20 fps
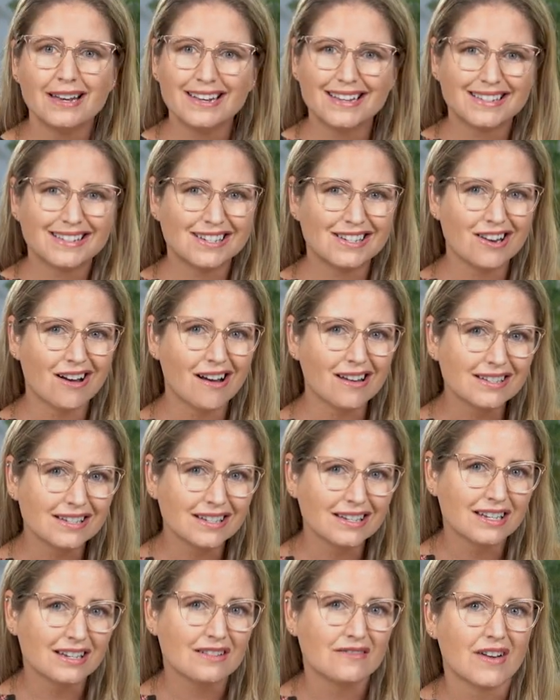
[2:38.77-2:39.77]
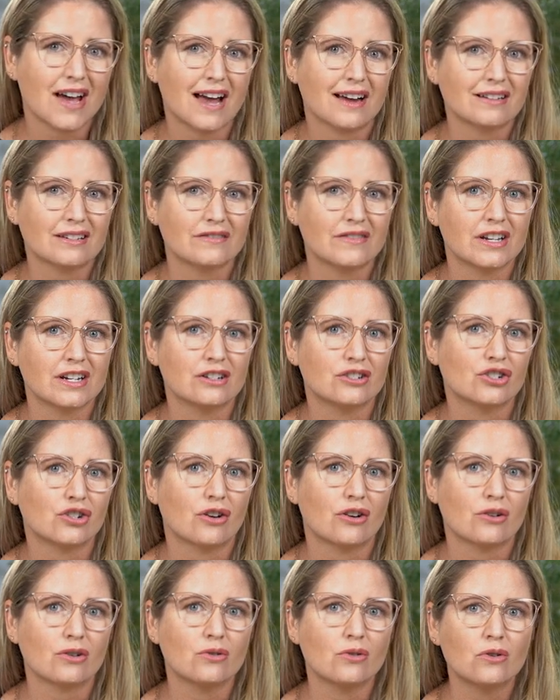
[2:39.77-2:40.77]
is not to give activated
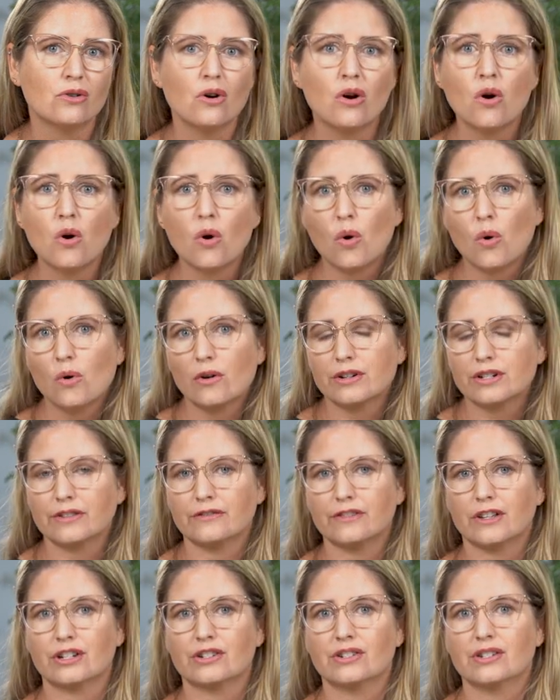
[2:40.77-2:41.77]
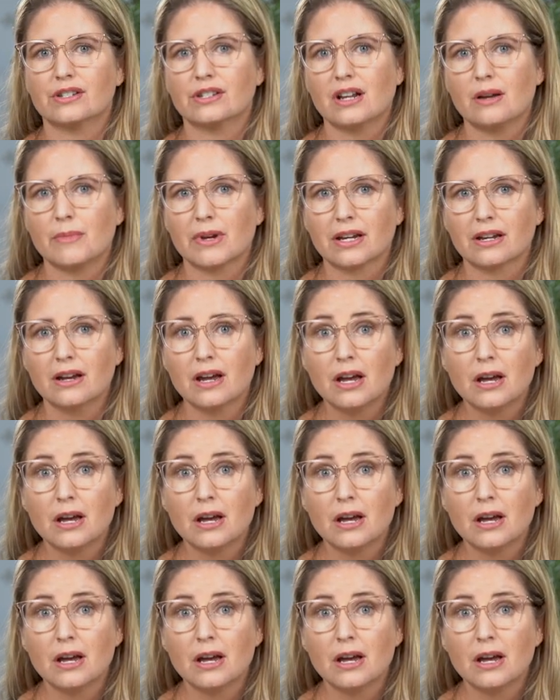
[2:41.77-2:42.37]
charcoal or to flush the stomach.